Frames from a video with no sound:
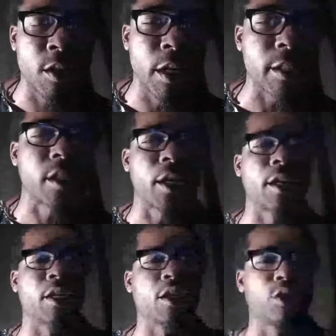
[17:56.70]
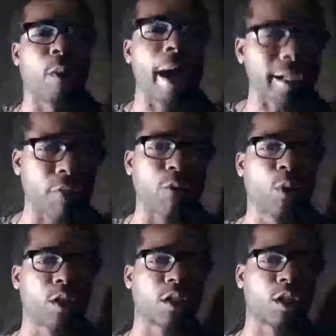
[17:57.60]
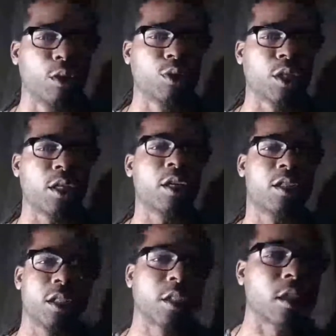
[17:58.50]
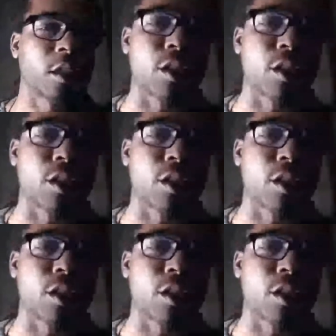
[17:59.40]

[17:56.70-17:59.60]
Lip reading: Instead of you asking for a solution, just cause the